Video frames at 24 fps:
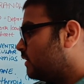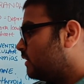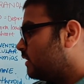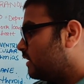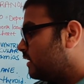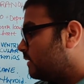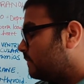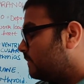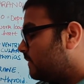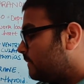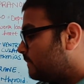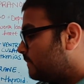
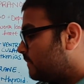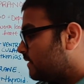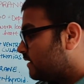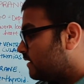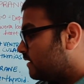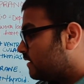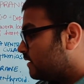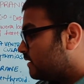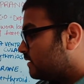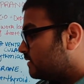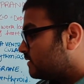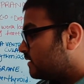Remember,
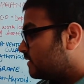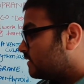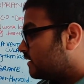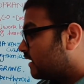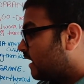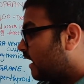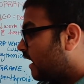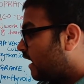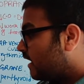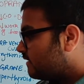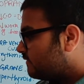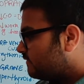the
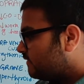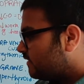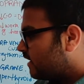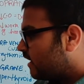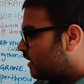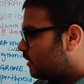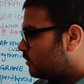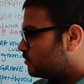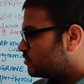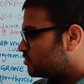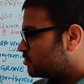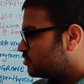
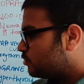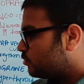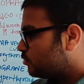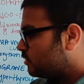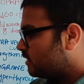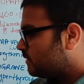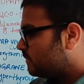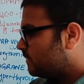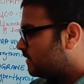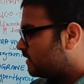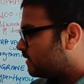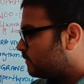carbidiol is the
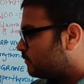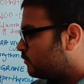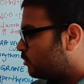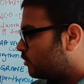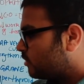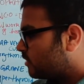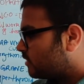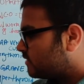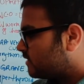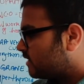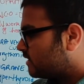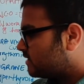only beta
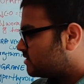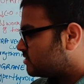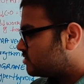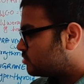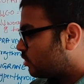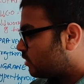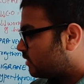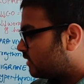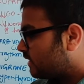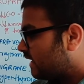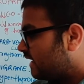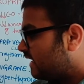blocker that is
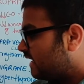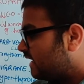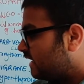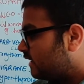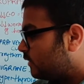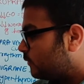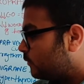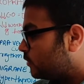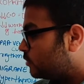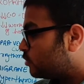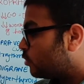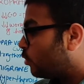not
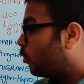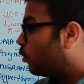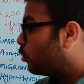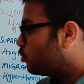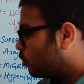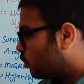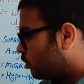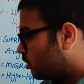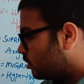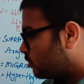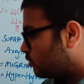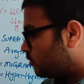ending with
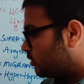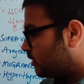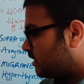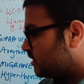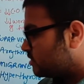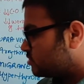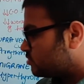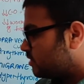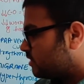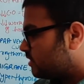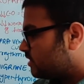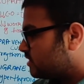olol.
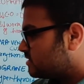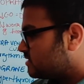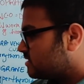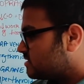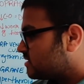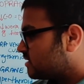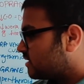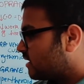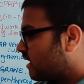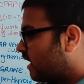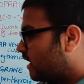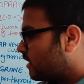Okay, so it is
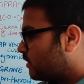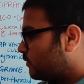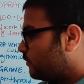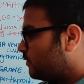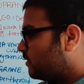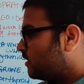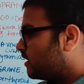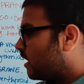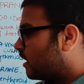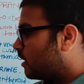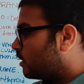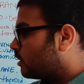the
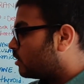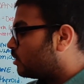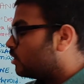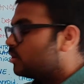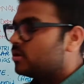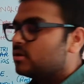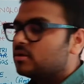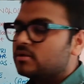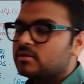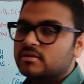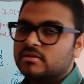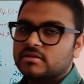carbidiol.
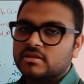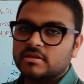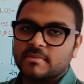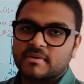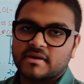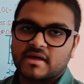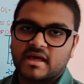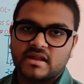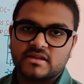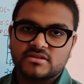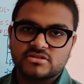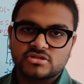The
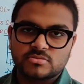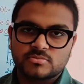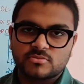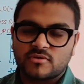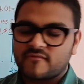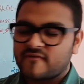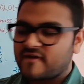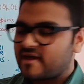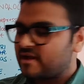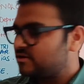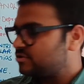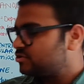mechanism
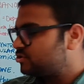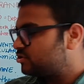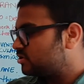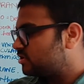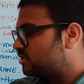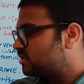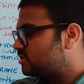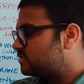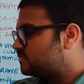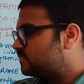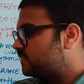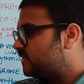of action
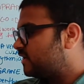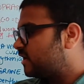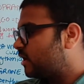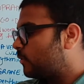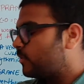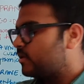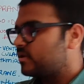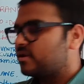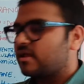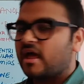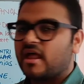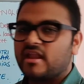is beta
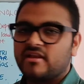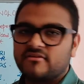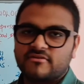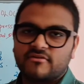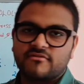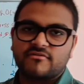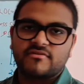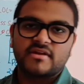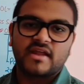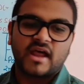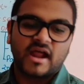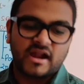1 alpha
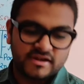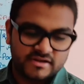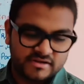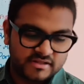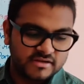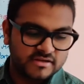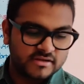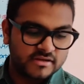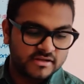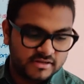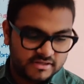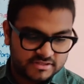1
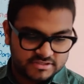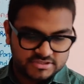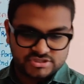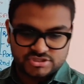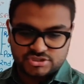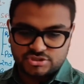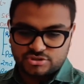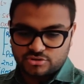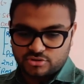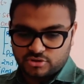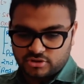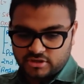
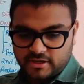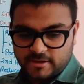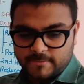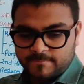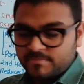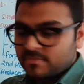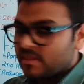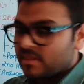antagonist. Okay,